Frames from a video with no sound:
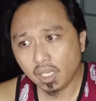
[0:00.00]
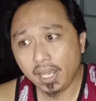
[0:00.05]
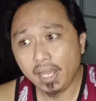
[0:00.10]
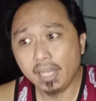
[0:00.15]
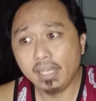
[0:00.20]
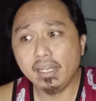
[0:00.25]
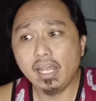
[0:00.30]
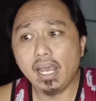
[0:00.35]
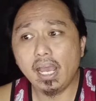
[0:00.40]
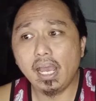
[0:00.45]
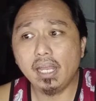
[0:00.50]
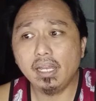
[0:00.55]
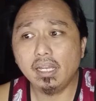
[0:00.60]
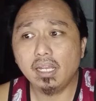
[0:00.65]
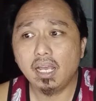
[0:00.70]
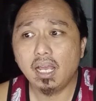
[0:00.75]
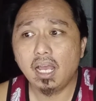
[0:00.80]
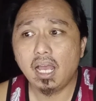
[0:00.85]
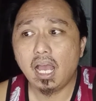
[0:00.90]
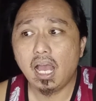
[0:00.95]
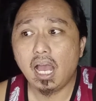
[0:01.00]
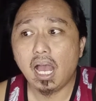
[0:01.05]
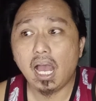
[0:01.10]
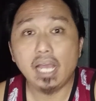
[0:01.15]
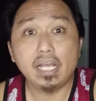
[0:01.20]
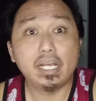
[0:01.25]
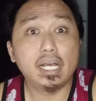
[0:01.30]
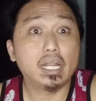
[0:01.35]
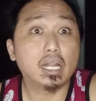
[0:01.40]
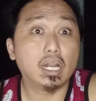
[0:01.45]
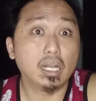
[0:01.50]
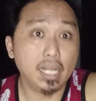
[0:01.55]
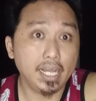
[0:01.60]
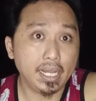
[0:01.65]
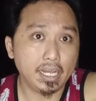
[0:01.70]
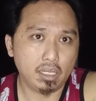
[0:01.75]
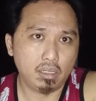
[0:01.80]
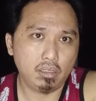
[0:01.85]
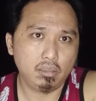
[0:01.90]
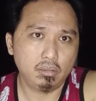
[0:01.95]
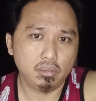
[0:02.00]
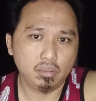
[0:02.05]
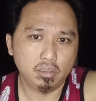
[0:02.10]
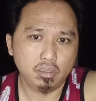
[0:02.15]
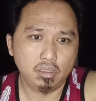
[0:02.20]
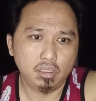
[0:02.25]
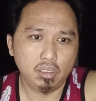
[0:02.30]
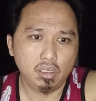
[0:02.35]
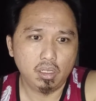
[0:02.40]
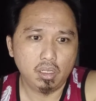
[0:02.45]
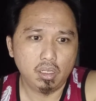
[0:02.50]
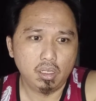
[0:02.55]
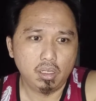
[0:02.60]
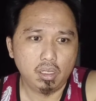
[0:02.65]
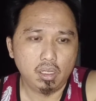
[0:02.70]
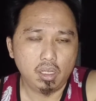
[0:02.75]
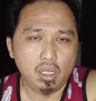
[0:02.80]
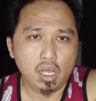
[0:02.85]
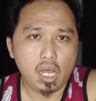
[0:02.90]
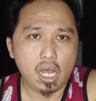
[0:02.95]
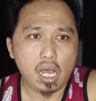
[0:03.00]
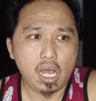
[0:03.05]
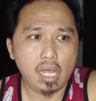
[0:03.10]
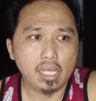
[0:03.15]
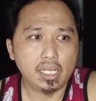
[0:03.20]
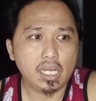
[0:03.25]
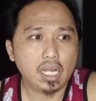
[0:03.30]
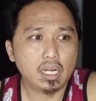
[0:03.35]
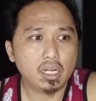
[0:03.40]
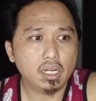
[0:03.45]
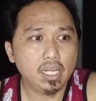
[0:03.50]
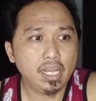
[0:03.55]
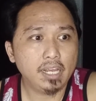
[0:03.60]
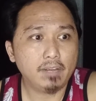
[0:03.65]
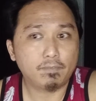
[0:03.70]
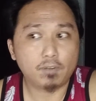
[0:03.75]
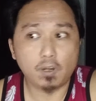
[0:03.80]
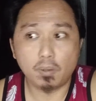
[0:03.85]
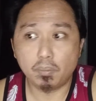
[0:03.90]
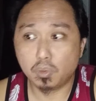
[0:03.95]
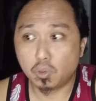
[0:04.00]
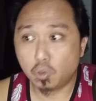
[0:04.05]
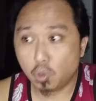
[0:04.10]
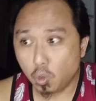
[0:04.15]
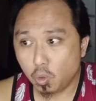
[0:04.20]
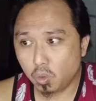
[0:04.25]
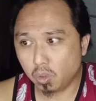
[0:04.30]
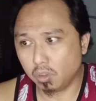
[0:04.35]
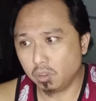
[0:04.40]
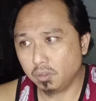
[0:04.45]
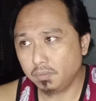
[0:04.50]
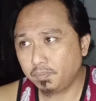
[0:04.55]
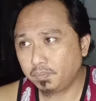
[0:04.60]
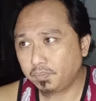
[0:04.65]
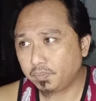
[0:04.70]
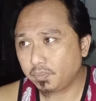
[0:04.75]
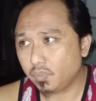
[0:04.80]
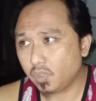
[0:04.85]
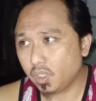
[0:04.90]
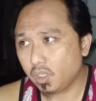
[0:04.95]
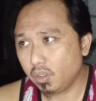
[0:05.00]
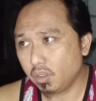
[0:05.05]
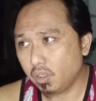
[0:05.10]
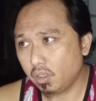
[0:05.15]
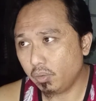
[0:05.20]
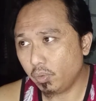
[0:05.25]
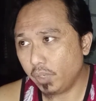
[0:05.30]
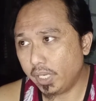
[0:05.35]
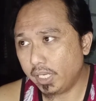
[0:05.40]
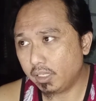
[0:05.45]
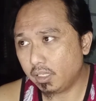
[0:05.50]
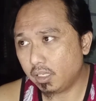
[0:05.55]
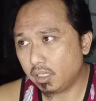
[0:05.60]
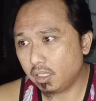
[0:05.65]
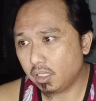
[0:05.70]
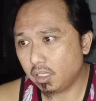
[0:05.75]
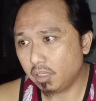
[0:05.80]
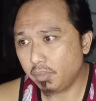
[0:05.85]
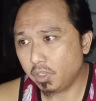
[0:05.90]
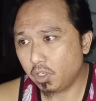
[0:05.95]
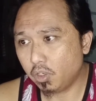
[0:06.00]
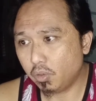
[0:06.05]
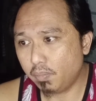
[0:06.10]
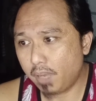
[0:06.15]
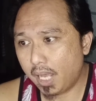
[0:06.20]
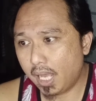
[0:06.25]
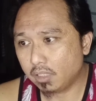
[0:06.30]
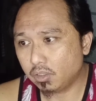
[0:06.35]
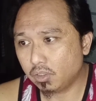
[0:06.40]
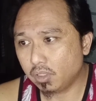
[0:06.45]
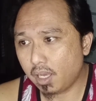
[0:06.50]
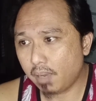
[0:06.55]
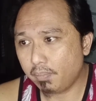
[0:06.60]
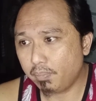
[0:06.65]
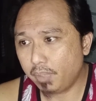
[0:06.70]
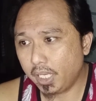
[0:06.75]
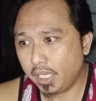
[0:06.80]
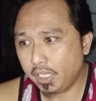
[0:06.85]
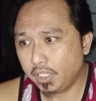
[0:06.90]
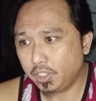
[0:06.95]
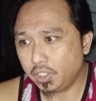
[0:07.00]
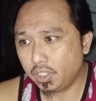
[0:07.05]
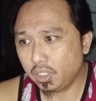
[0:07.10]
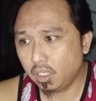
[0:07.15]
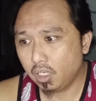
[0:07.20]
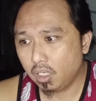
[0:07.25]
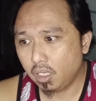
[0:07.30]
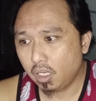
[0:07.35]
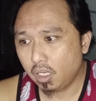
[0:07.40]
And then I got a link. I got a link from Google. Wait, let me go back to that page.